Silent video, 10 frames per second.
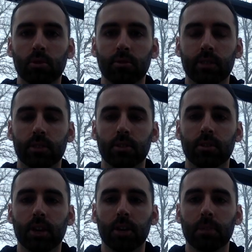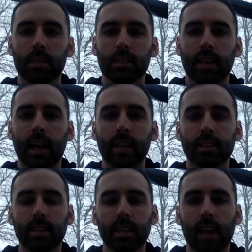of physical therapy
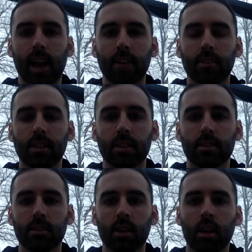testing athletes,